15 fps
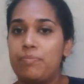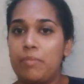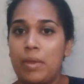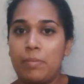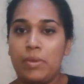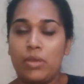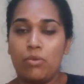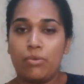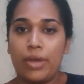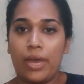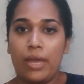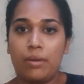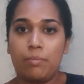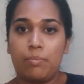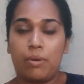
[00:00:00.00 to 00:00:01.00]
Maybe you
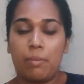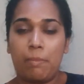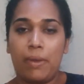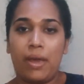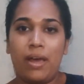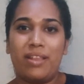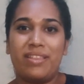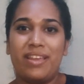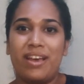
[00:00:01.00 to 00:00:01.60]
can prepare